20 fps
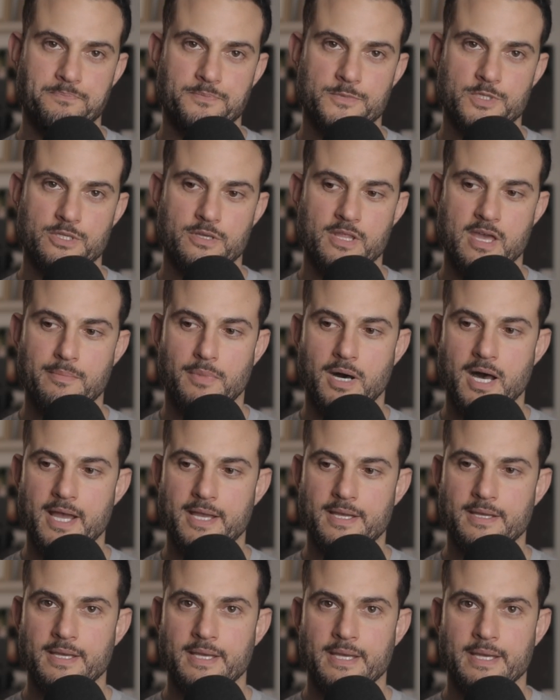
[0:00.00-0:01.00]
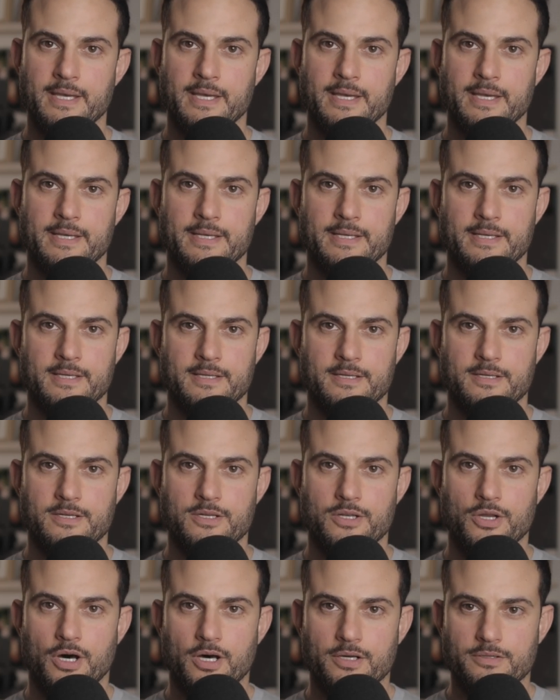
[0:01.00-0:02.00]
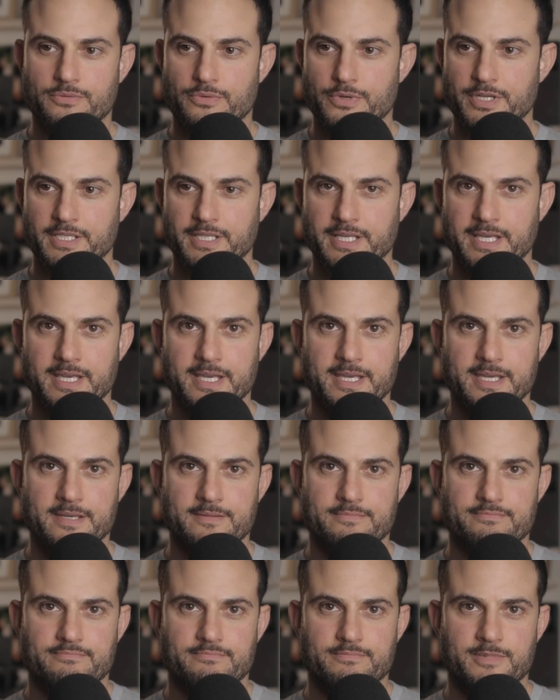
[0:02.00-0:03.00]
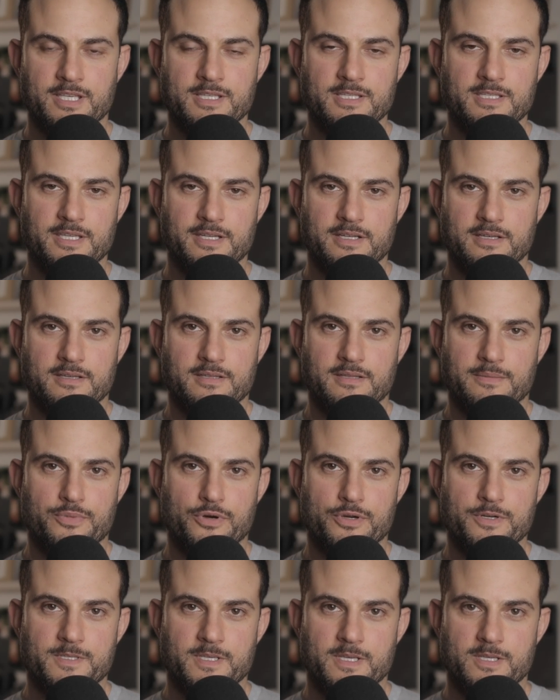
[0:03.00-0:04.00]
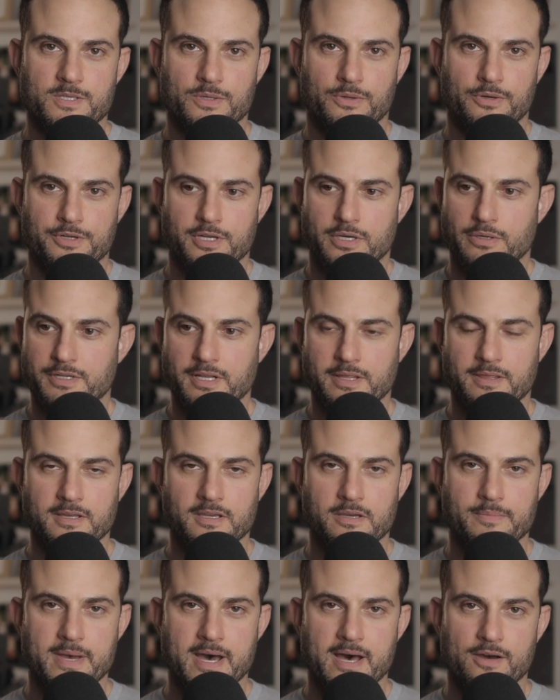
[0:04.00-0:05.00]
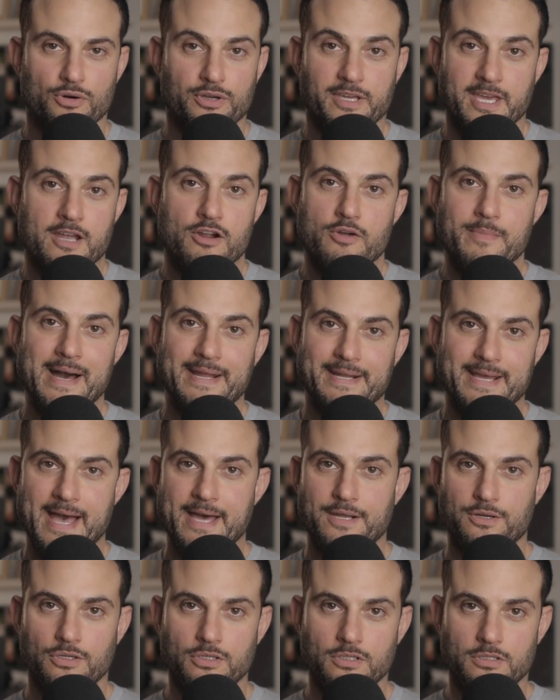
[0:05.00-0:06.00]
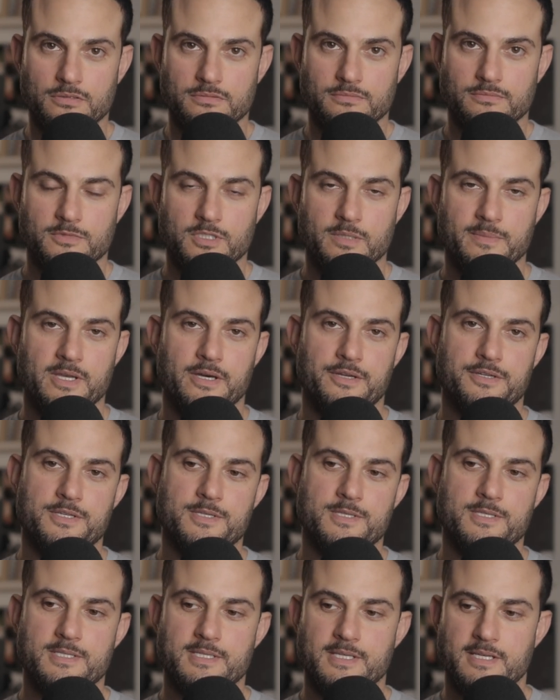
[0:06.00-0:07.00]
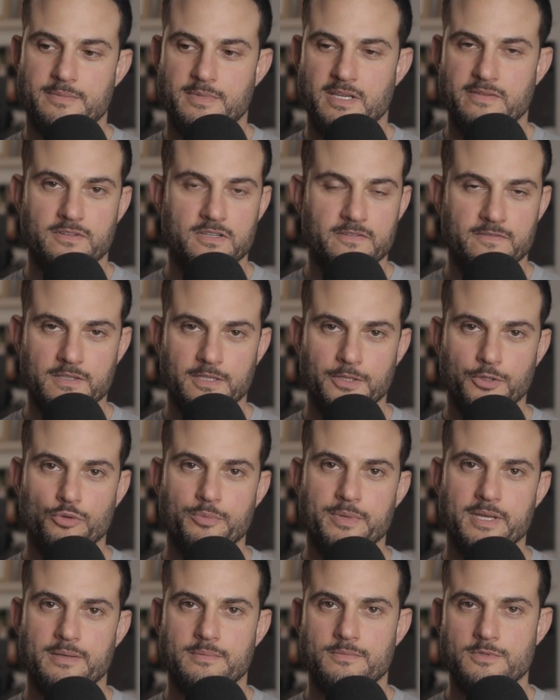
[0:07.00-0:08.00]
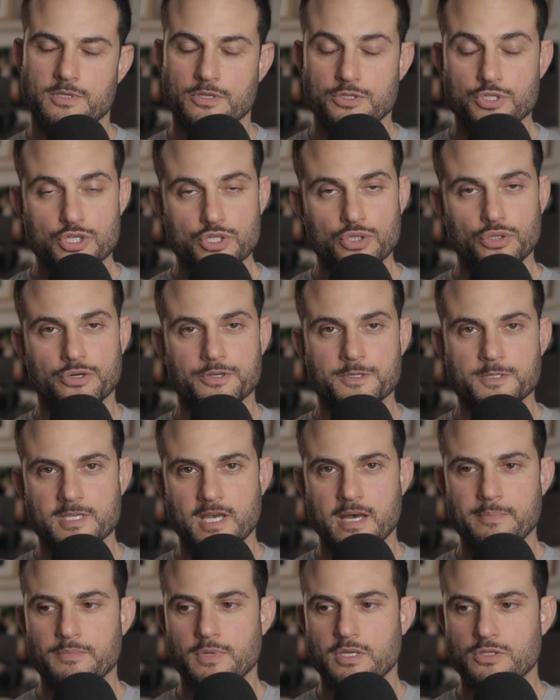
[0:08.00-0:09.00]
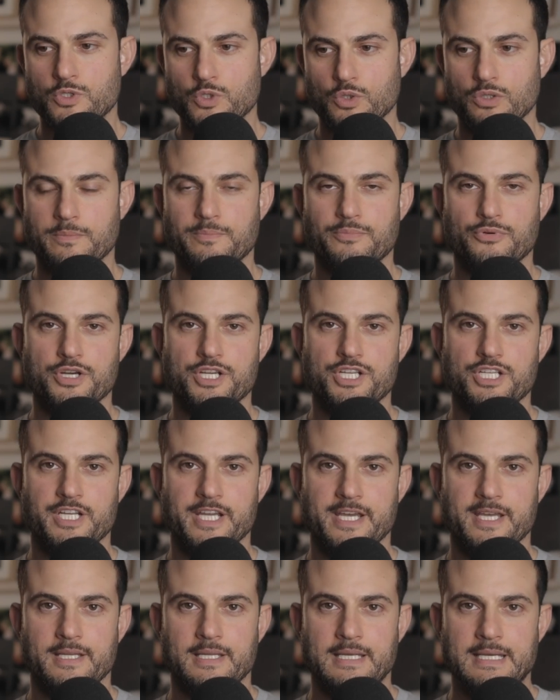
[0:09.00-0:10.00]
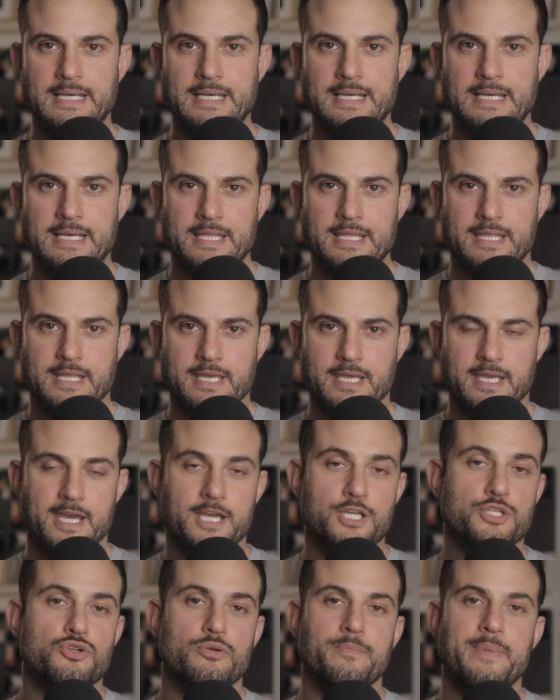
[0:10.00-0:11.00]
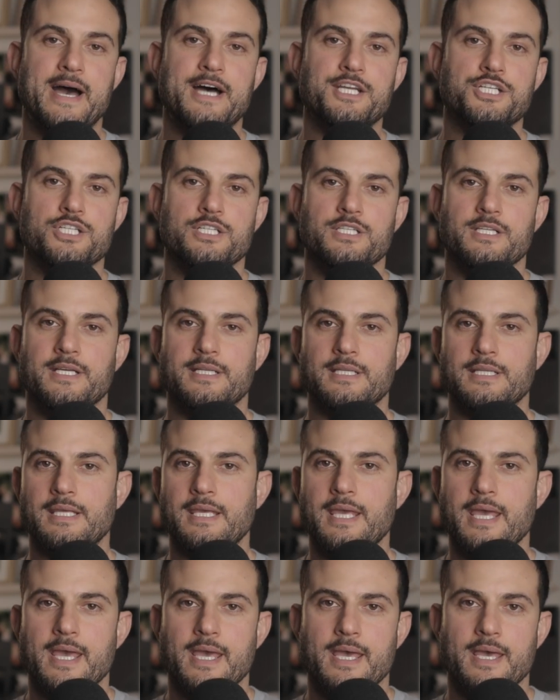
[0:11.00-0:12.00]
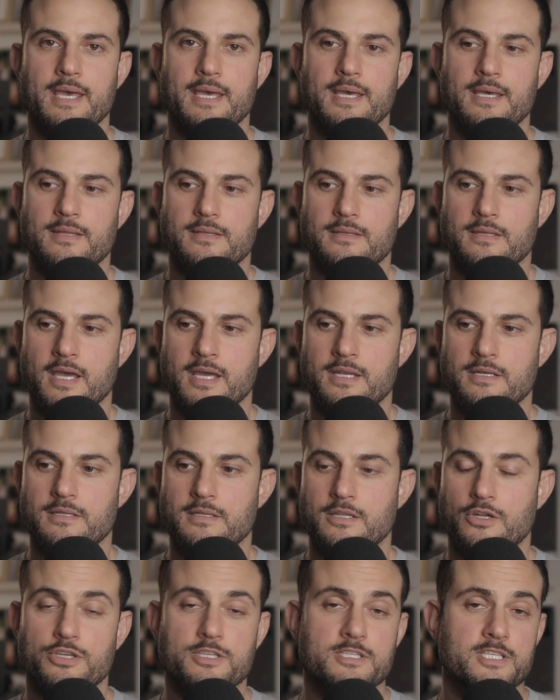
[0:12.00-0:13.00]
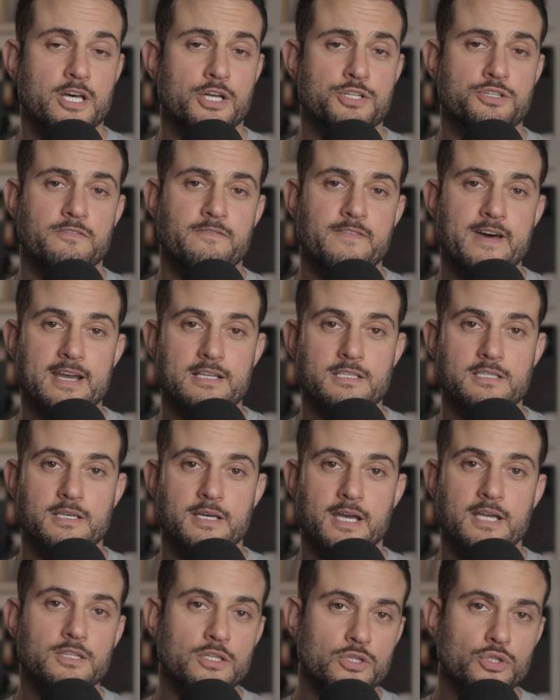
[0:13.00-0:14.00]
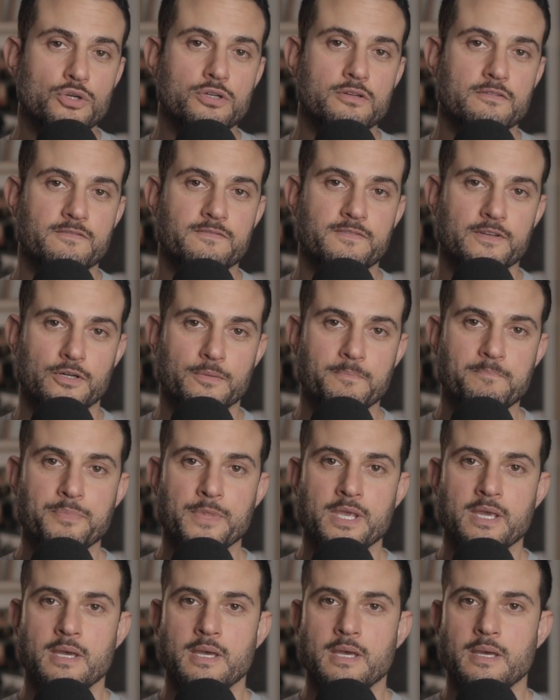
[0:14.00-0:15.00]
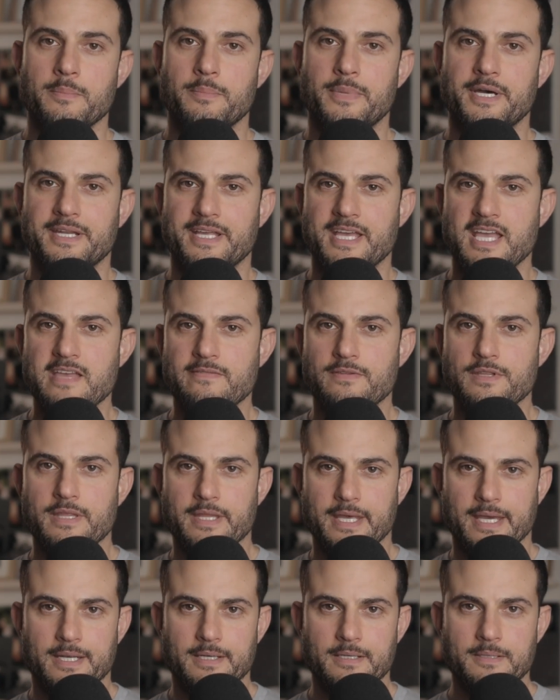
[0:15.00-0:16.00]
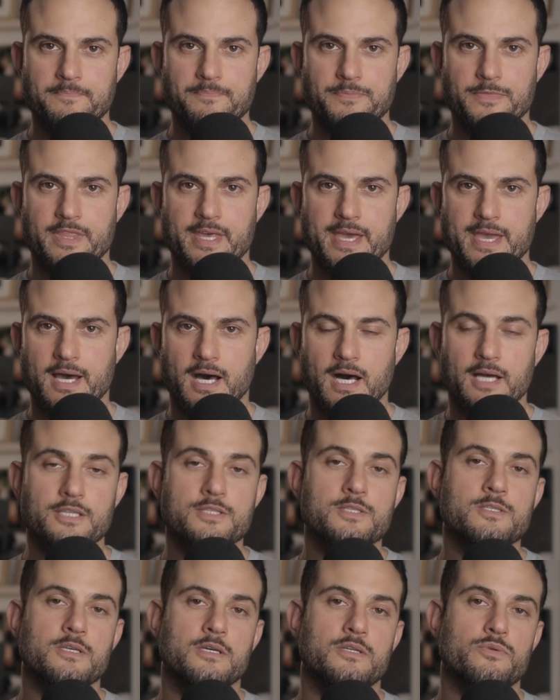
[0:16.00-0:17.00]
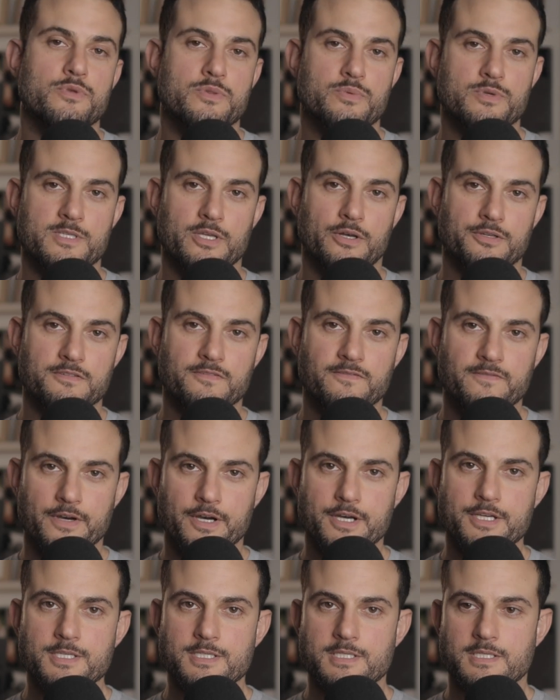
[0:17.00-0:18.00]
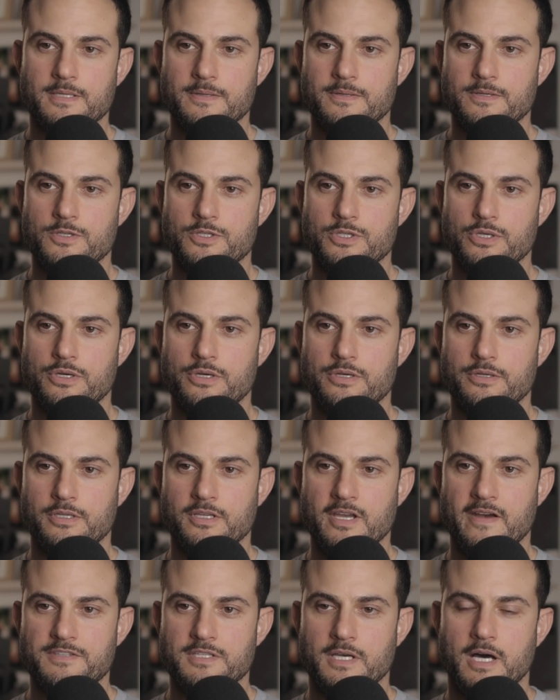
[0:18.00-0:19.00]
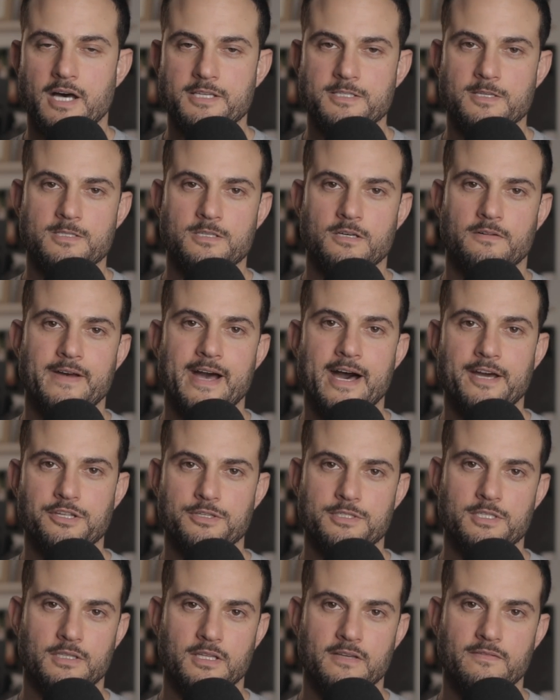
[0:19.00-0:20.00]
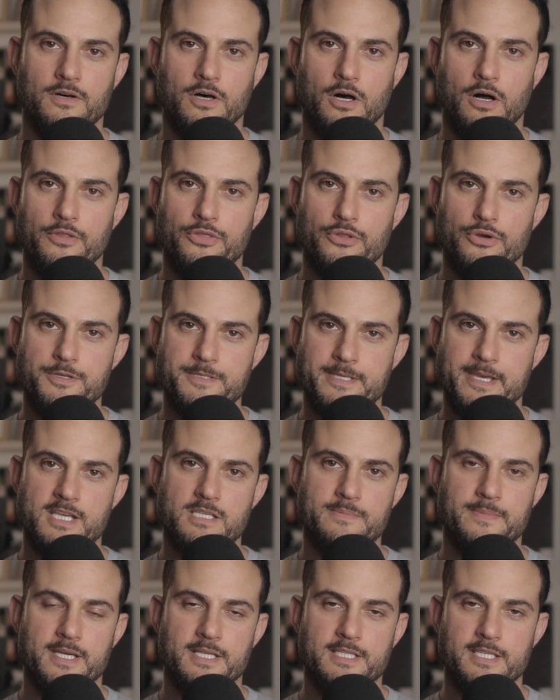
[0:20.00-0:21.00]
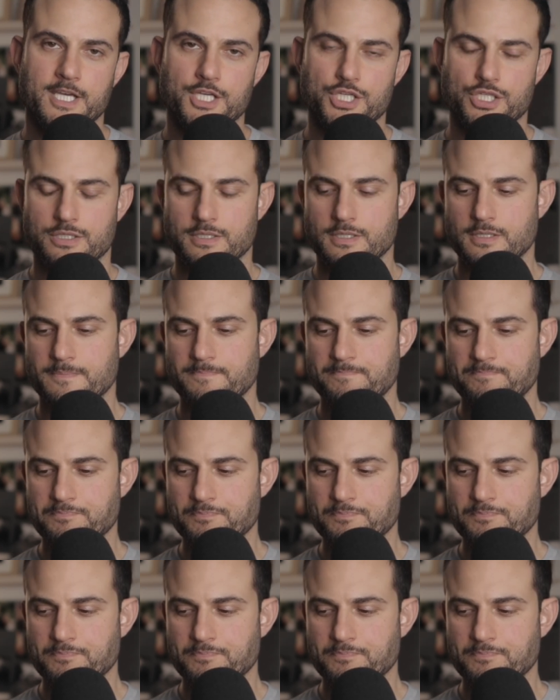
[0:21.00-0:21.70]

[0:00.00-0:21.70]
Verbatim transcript: So they might not really consider the process or know anything about or care about it at all, to be honest, um, even if a little bit. So sure, some do appreciate the extra passion and care and nostalgia factor and the look of film, but even then they are concerned with results first. So you have to ask yourself, how do you deliver on those expectations?